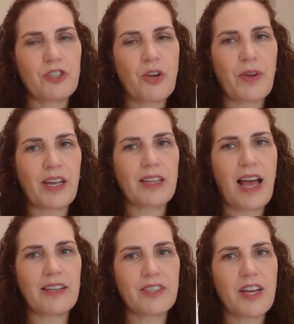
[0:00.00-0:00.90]
showing it
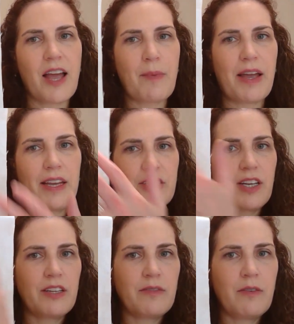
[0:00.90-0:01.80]
last time, I had
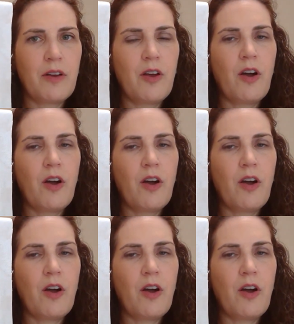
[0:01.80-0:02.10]
done